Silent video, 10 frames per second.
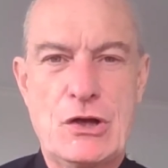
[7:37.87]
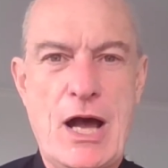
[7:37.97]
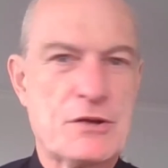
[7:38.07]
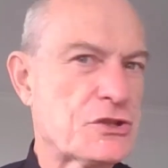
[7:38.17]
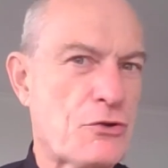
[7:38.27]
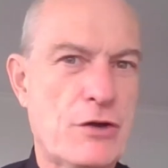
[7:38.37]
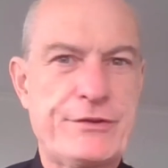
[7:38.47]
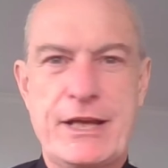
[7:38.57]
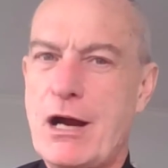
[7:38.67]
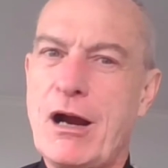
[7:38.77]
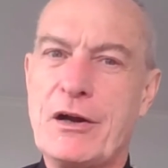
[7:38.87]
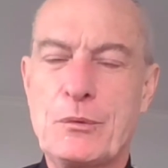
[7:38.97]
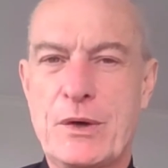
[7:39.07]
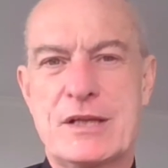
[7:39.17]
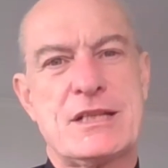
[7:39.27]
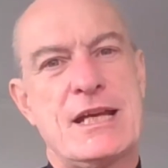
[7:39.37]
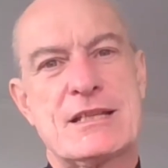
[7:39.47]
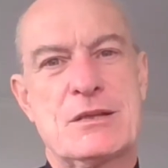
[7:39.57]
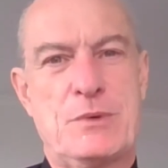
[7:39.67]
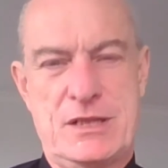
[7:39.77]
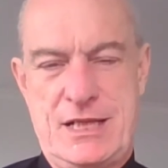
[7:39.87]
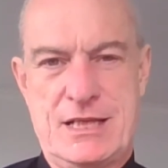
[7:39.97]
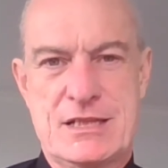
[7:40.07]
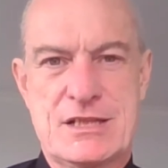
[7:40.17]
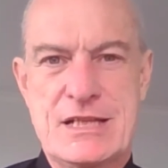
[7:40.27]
You know how strong they are and what it takes to